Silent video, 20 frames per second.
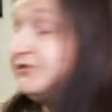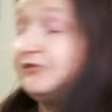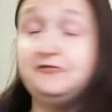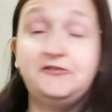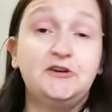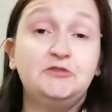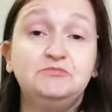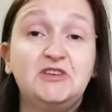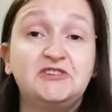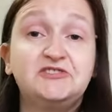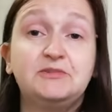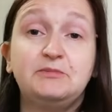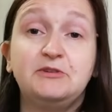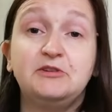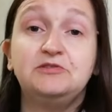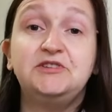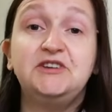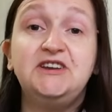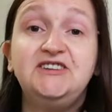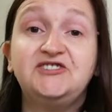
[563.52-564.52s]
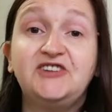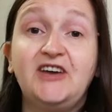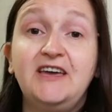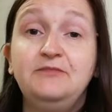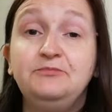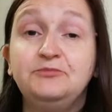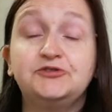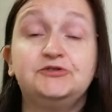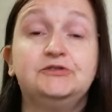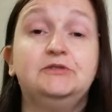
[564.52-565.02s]
to film this about 3
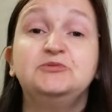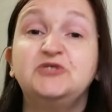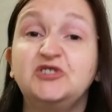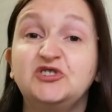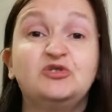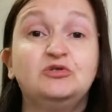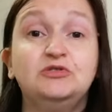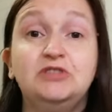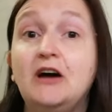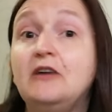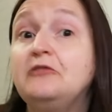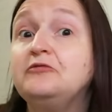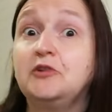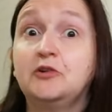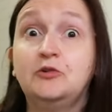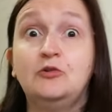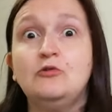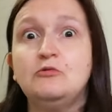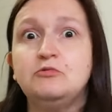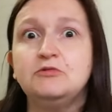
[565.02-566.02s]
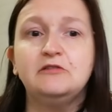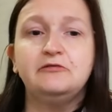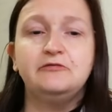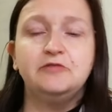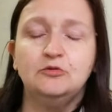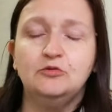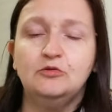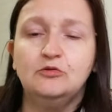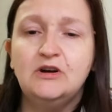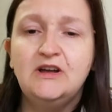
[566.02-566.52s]
times, so I'm just going to have to go with the
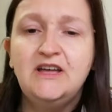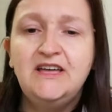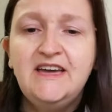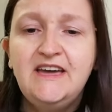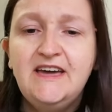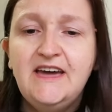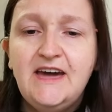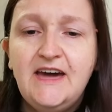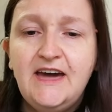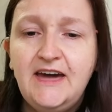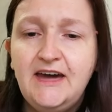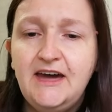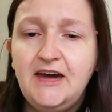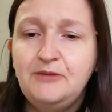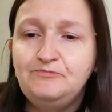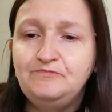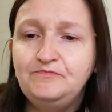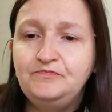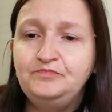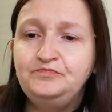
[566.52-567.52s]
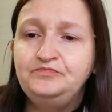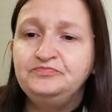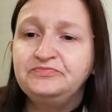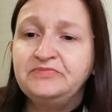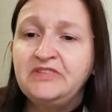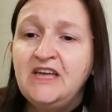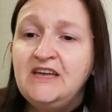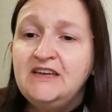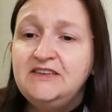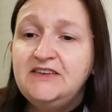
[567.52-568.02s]
flow.
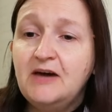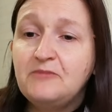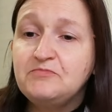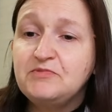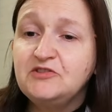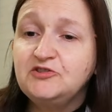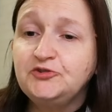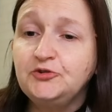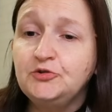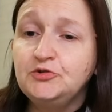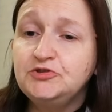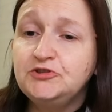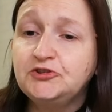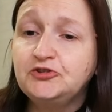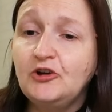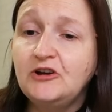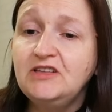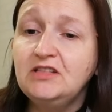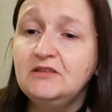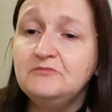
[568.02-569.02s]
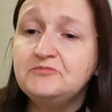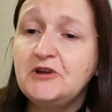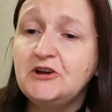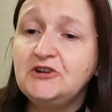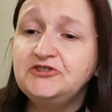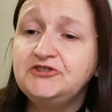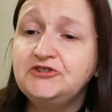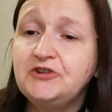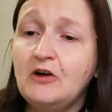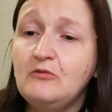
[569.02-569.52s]
So the toilet
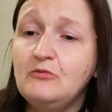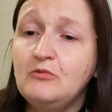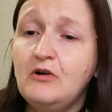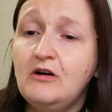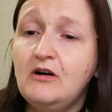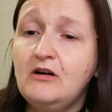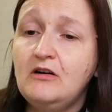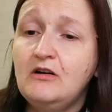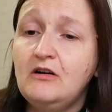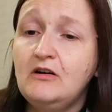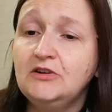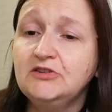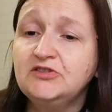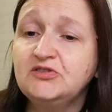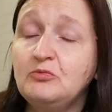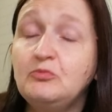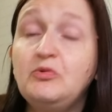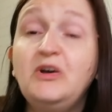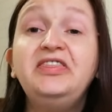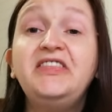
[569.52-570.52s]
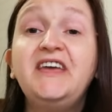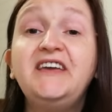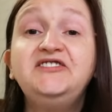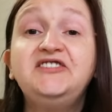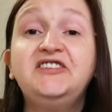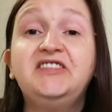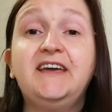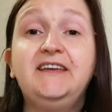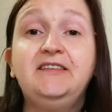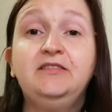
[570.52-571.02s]
brush was
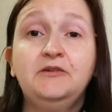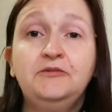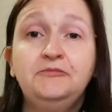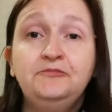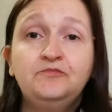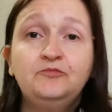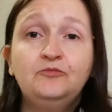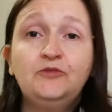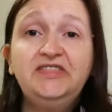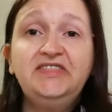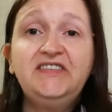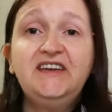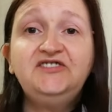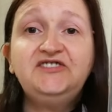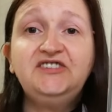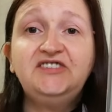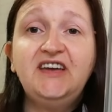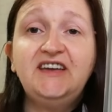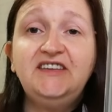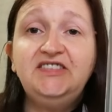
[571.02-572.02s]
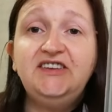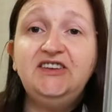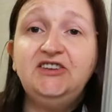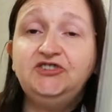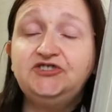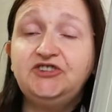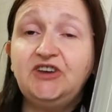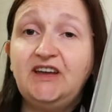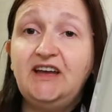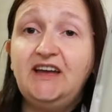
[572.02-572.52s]
$1.99
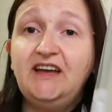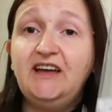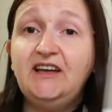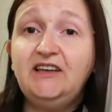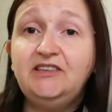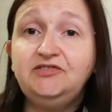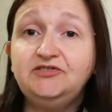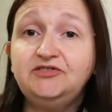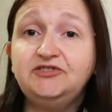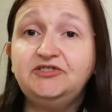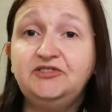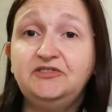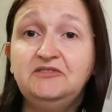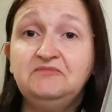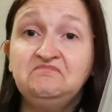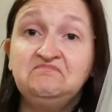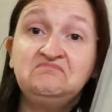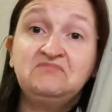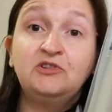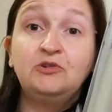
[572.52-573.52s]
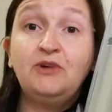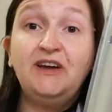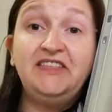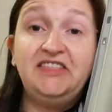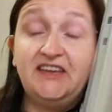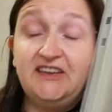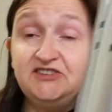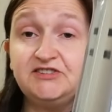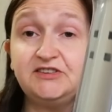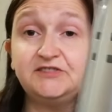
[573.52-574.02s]
each, and quite
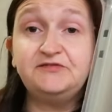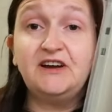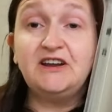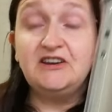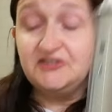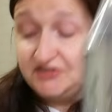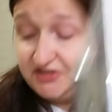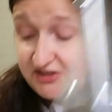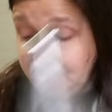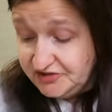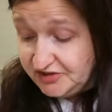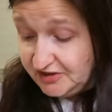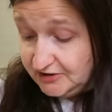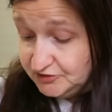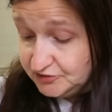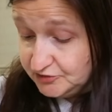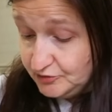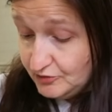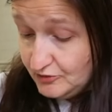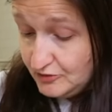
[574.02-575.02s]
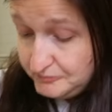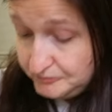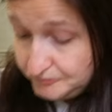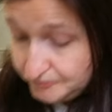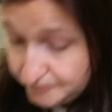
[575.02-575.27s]
nice as far as these things go.